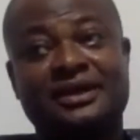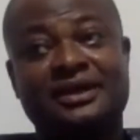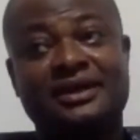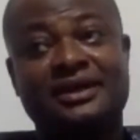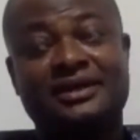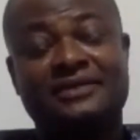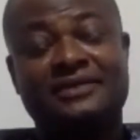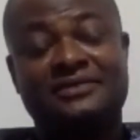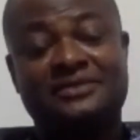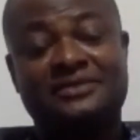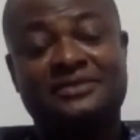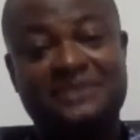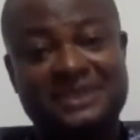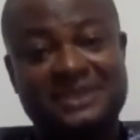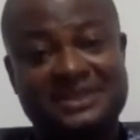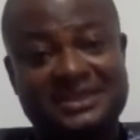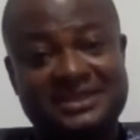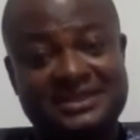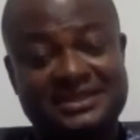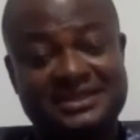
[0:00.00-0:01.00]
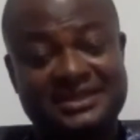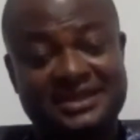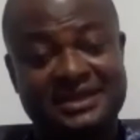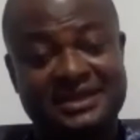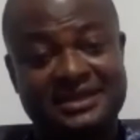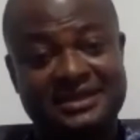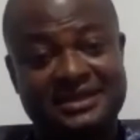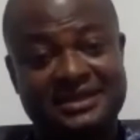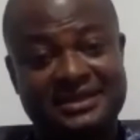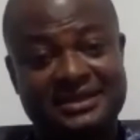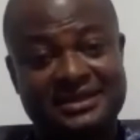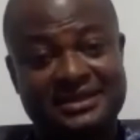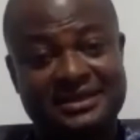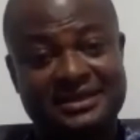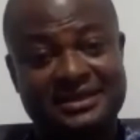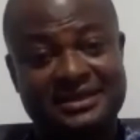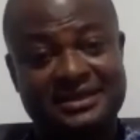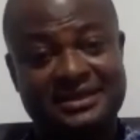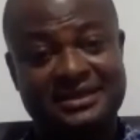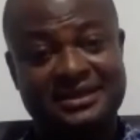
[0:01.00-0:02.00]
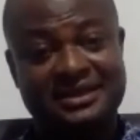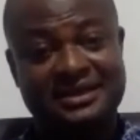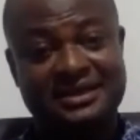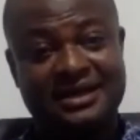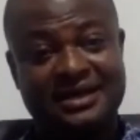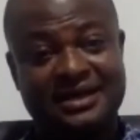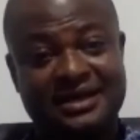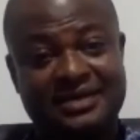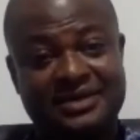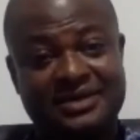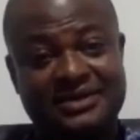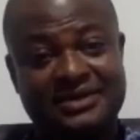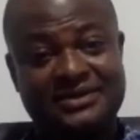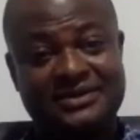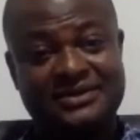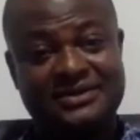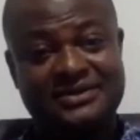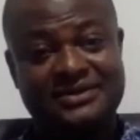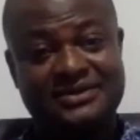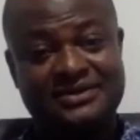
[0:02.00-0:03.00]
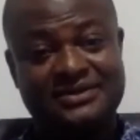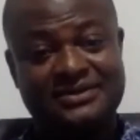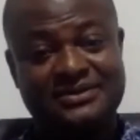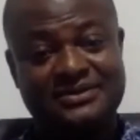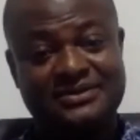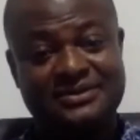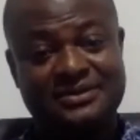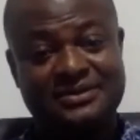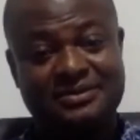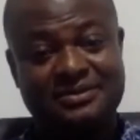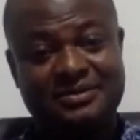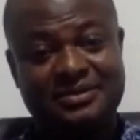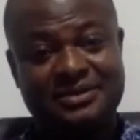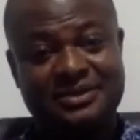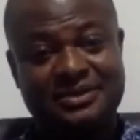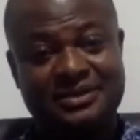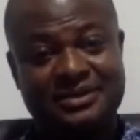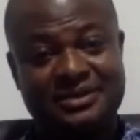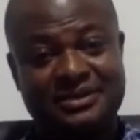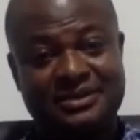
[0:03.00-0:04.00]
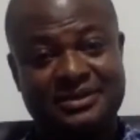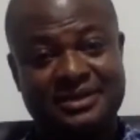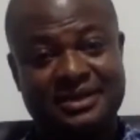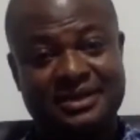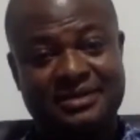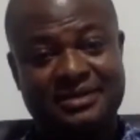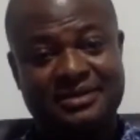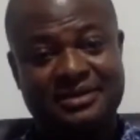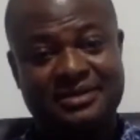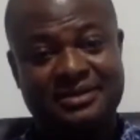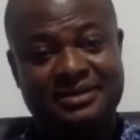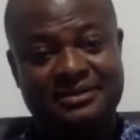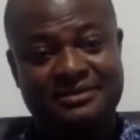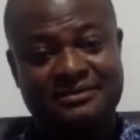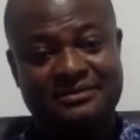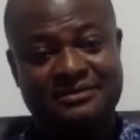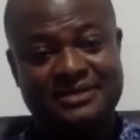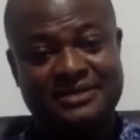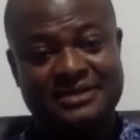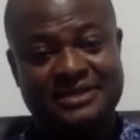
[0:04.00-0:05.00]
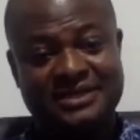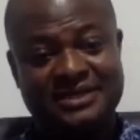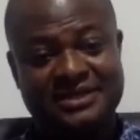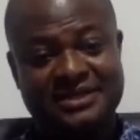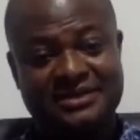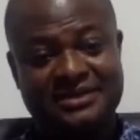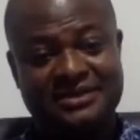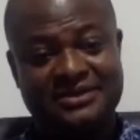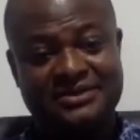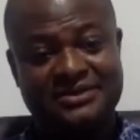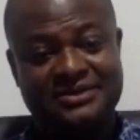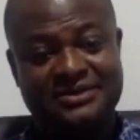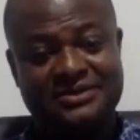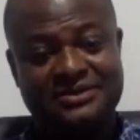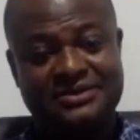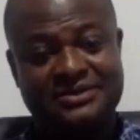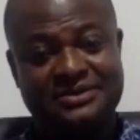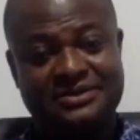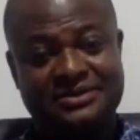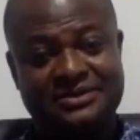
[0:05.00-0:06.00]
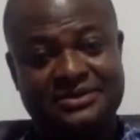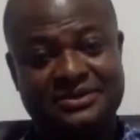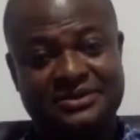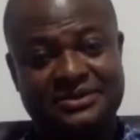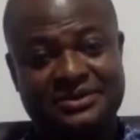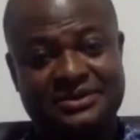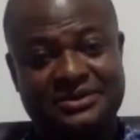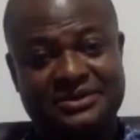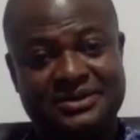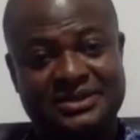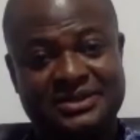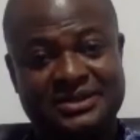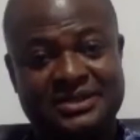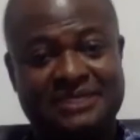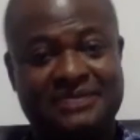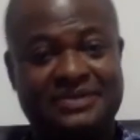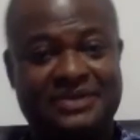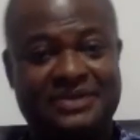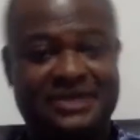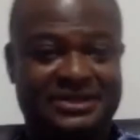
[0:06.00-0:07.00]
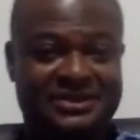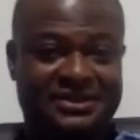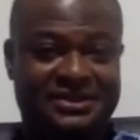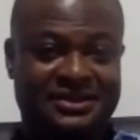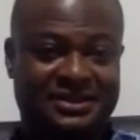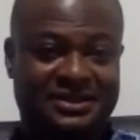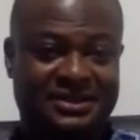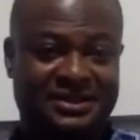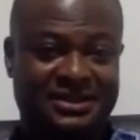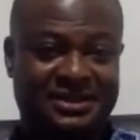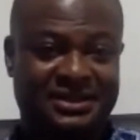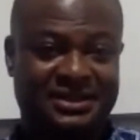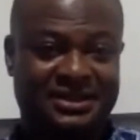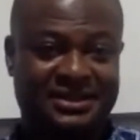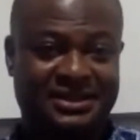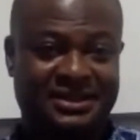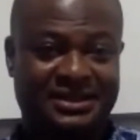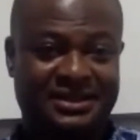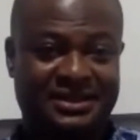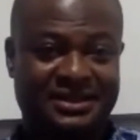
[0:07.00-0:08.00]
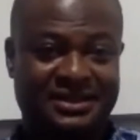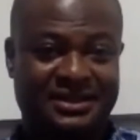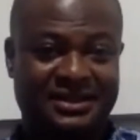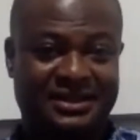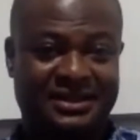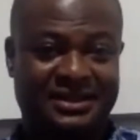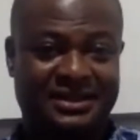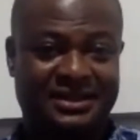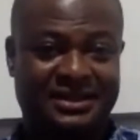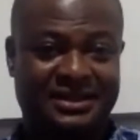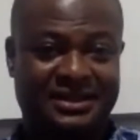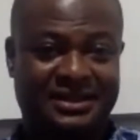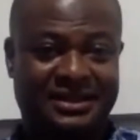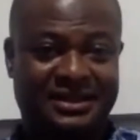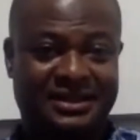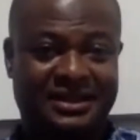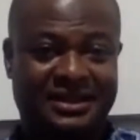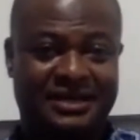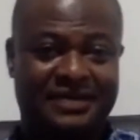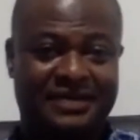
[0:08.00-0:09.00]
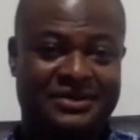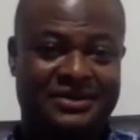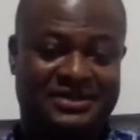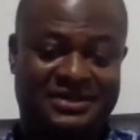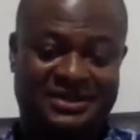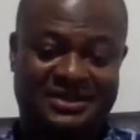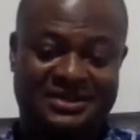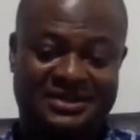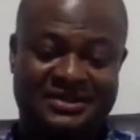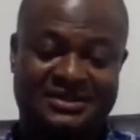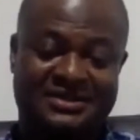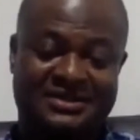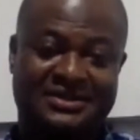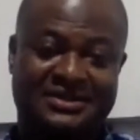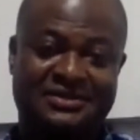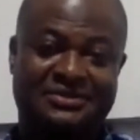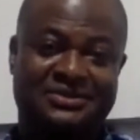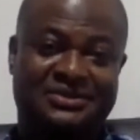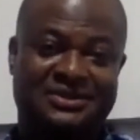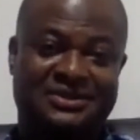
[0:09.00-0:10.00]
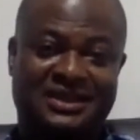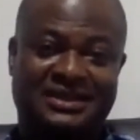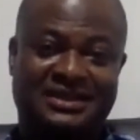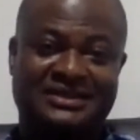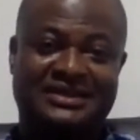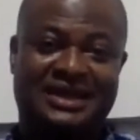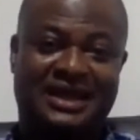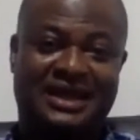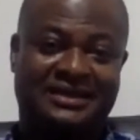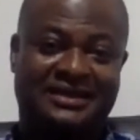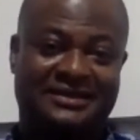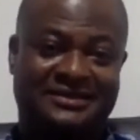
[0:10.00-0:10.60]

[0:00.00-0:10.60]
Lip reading: A few days later, I went to open our conference at the law school on data protection. And then I was in suit and tie.